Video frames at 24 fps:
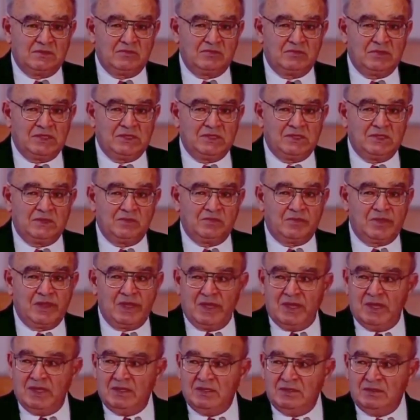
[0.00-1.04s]
Meaning
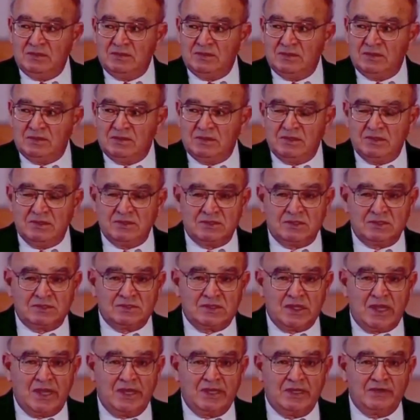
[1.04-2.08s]
pain is a
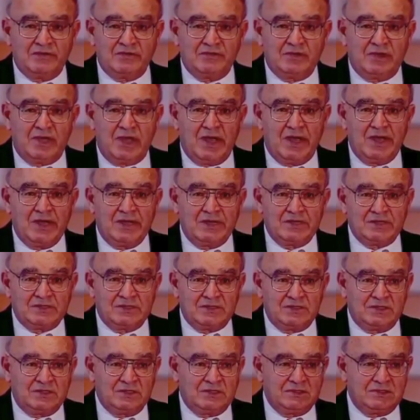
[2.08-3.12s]
sign of high
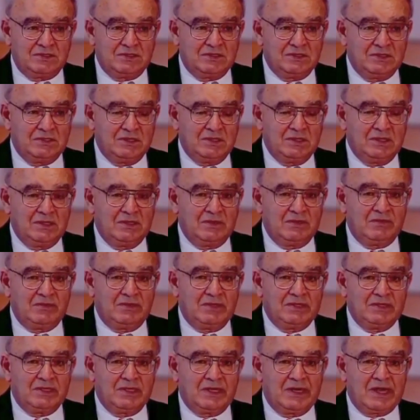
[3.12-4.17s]
acidity
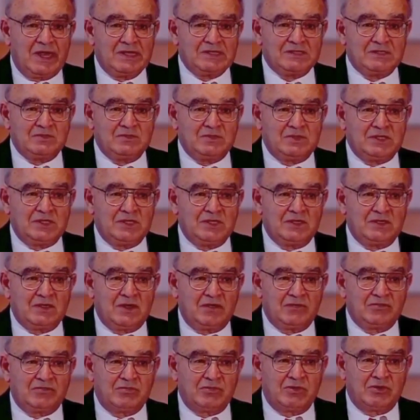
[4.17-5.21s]
when there hasn't been
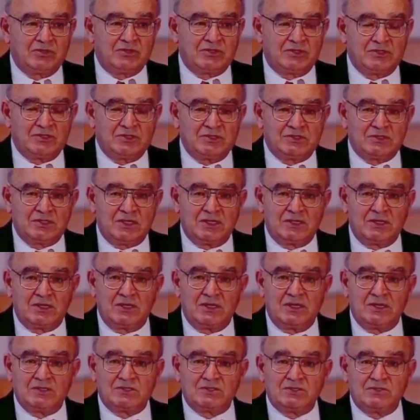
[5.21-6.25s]
enough water in
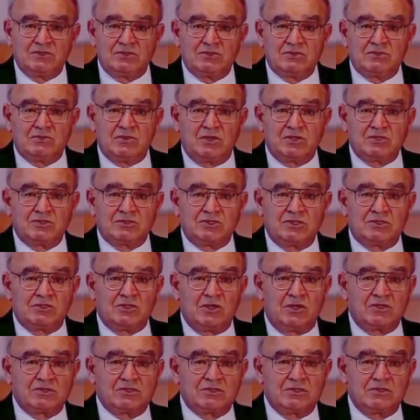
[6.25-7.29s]
circulation to wash the
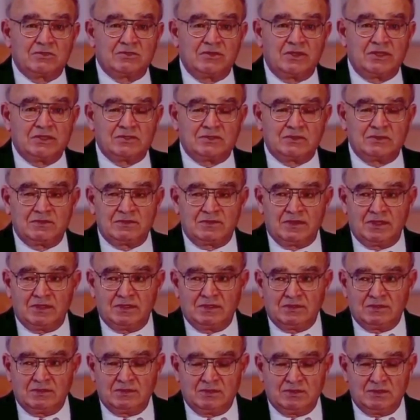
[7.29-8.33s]
toxic waste away.
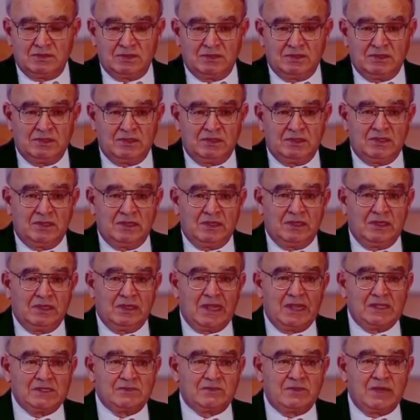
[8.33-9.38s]

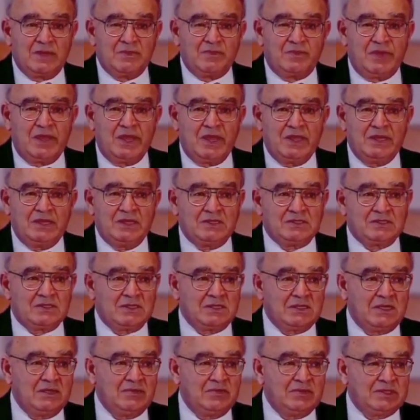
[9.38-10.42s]
That's why pain is a
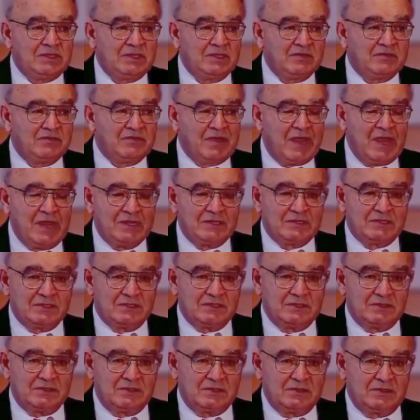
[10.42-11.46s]
limiting
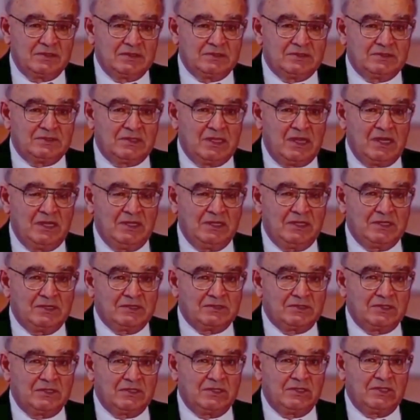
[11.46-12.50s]
factor. It's telling
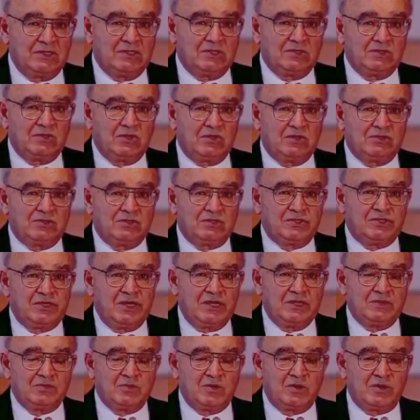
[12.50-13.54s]
us, don't
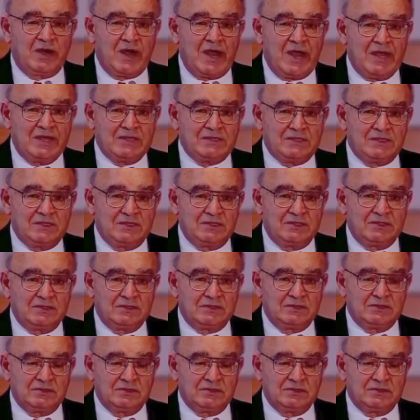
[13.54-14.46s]
create more acid.